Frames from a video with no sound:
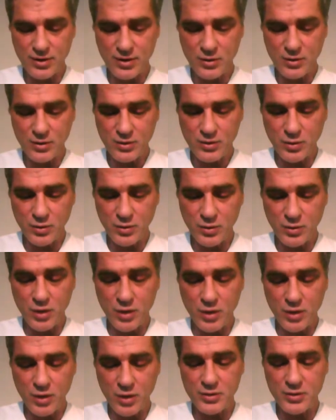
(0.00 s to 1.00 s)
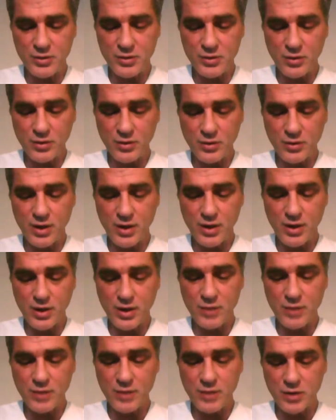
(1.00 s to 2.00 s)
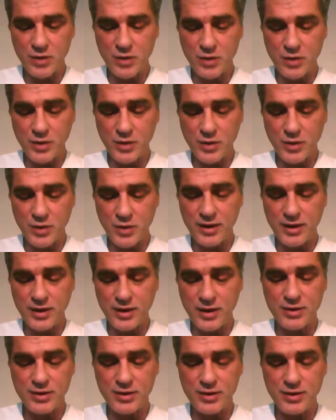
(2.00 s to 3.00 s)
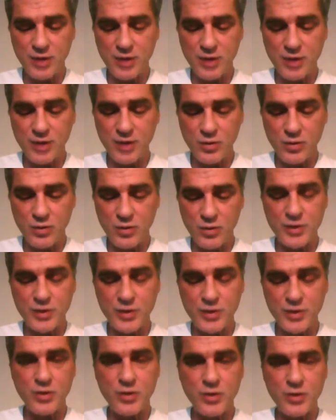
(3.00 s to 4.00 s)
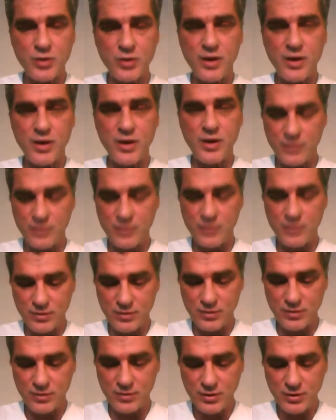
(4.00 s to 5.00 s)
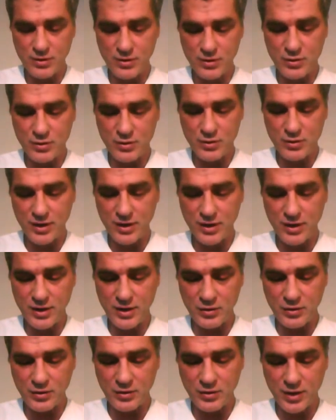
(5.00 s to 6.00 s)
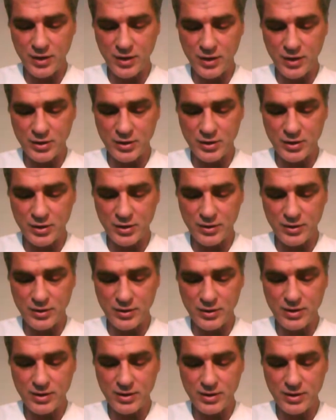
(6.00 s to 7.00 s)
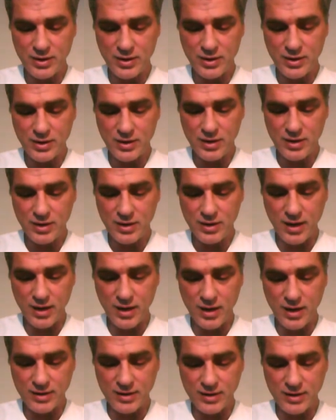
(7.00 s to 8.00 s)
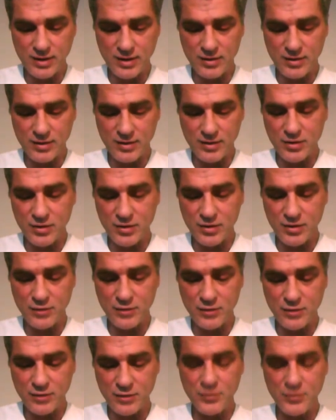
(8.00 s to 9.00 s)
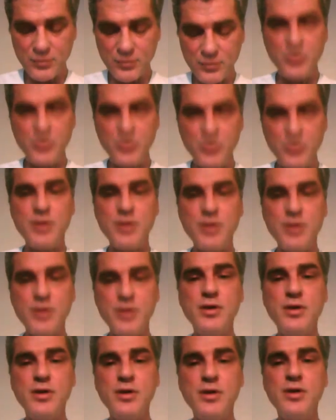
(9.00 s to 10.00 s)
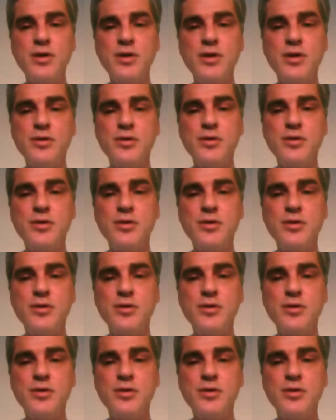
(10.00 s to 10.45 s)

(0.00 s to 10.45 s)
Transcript: we would all be doing what God wants without any thought whatsoever to the incorrect theory that God gives us the free will to